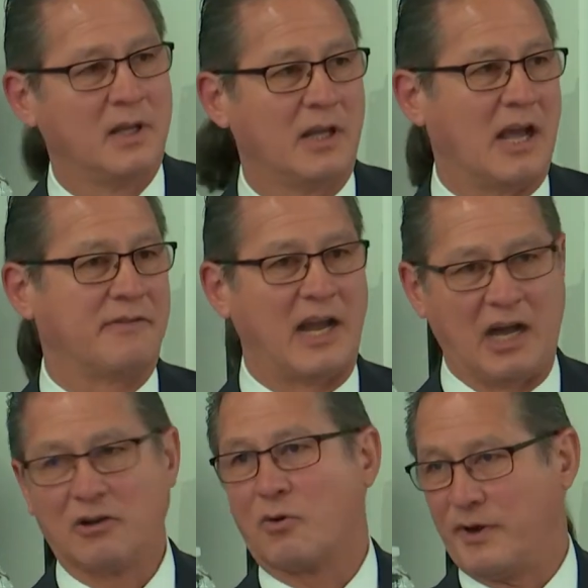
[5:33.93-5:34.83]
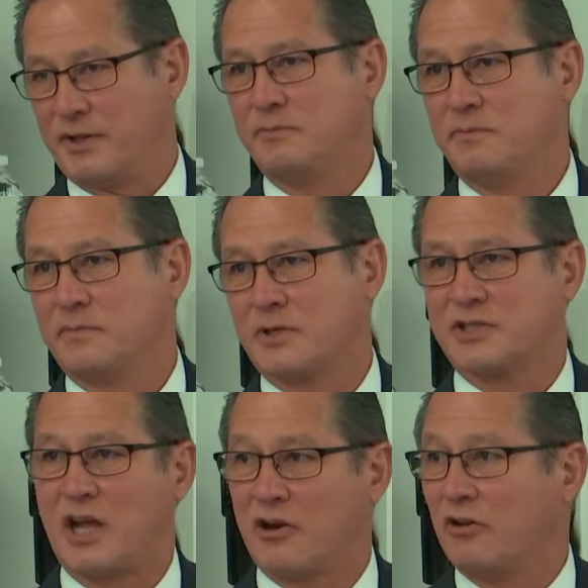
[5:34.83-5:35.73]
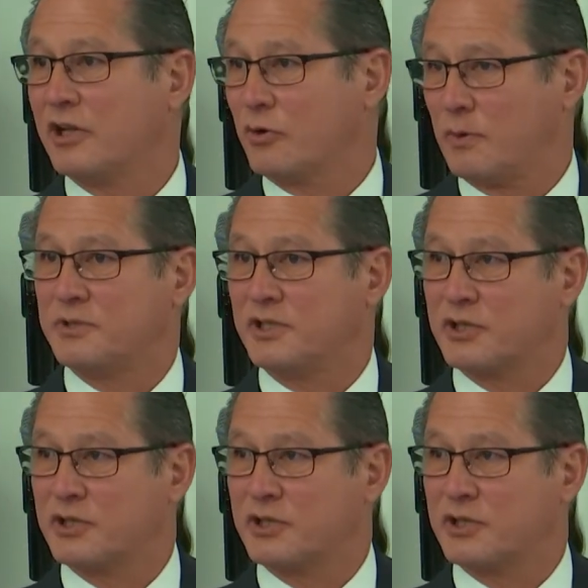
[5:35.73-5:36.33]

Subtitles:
You have an algorithm, because not all encryption